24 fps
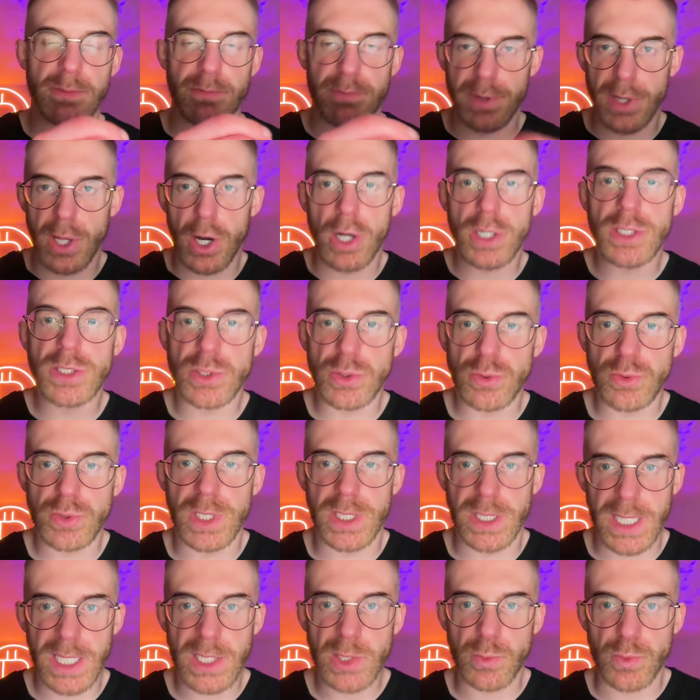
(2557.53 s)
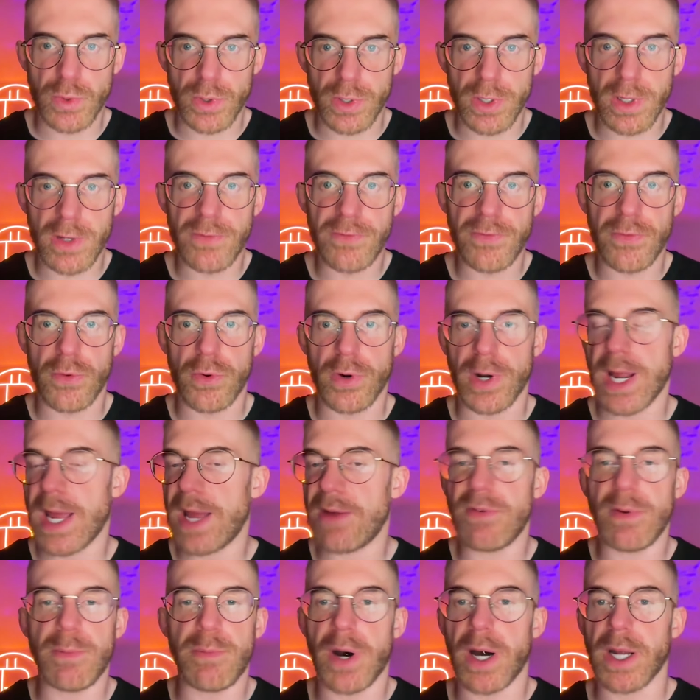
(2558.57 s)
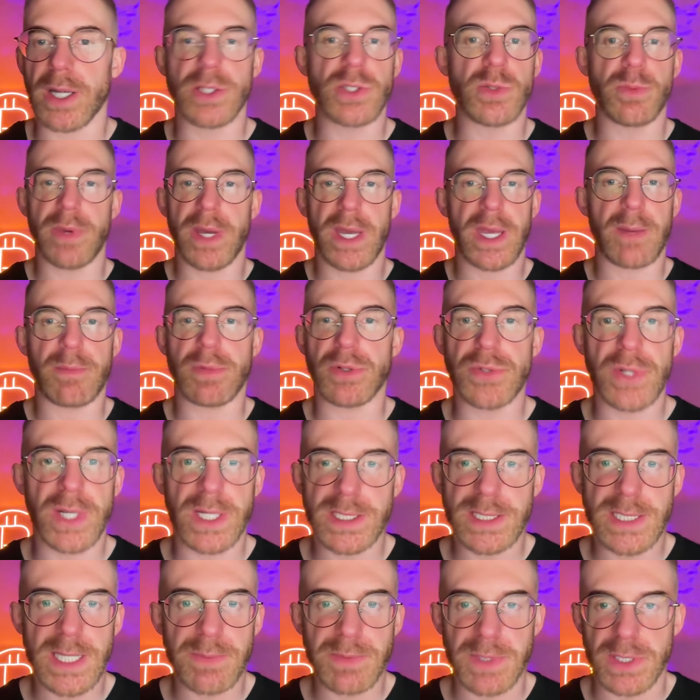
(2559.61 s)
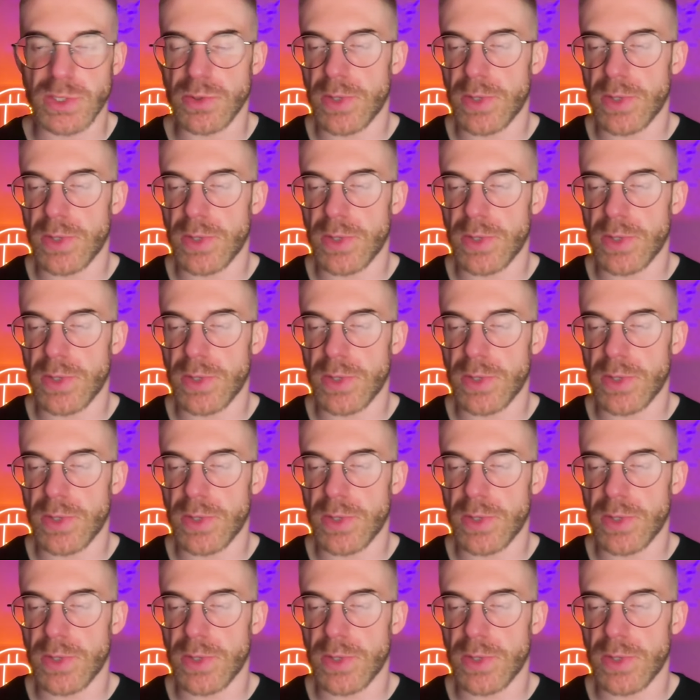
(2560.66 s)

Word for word: block to the network for everybody to be able to accept it.